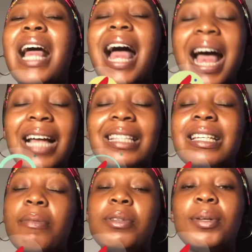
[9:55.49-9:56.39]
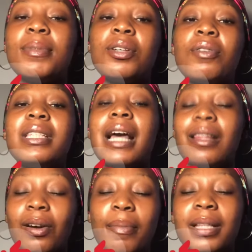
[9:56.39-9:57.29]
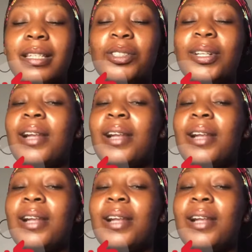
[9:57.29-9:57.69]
and tell me something great at the comment section.